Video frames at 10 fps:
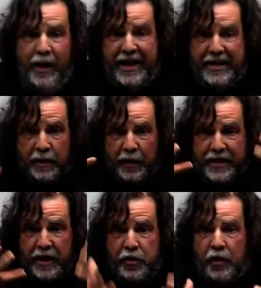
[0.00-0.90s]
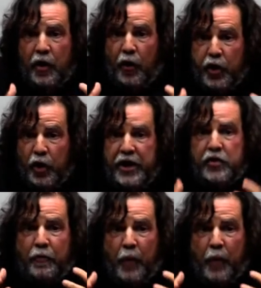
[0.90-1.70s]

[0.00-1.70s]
The civilizational logics